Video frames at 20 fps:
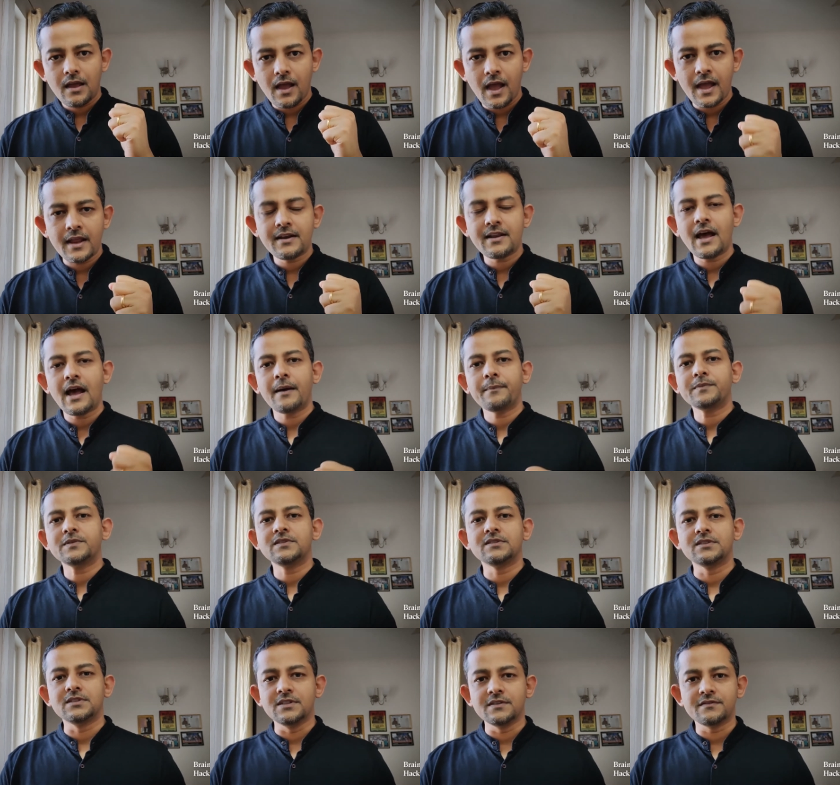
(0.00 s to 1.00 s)
and
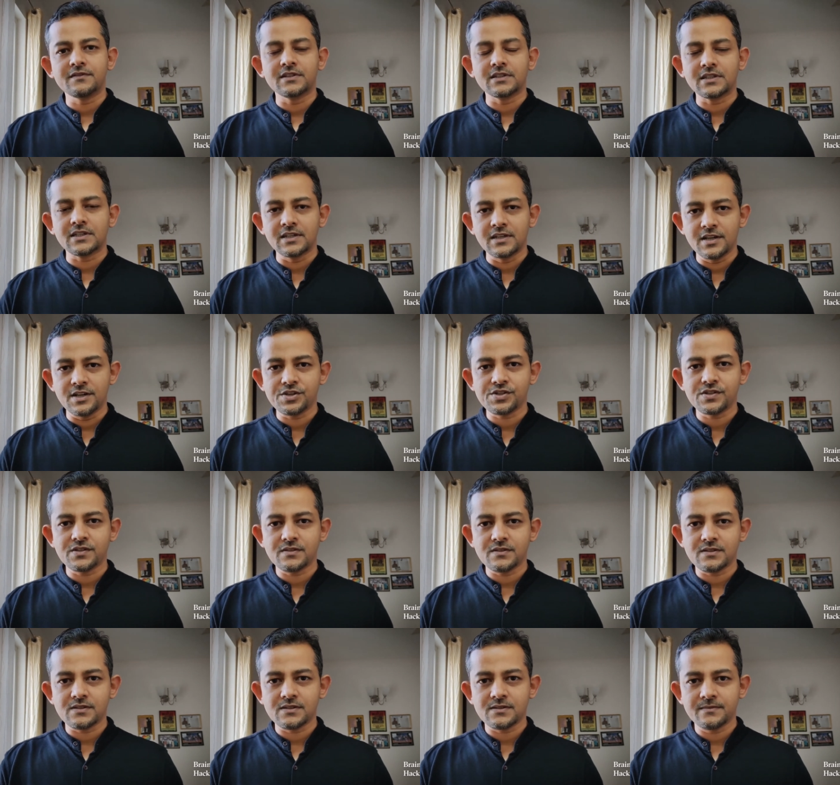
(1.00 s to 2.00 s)
happens in different
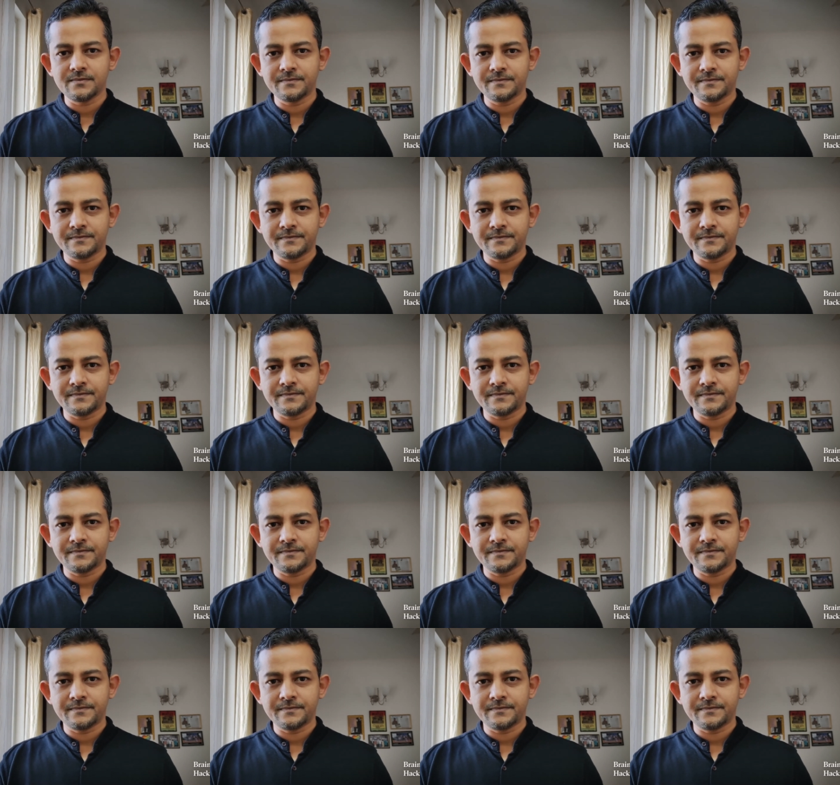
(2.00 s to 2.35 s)
conditions.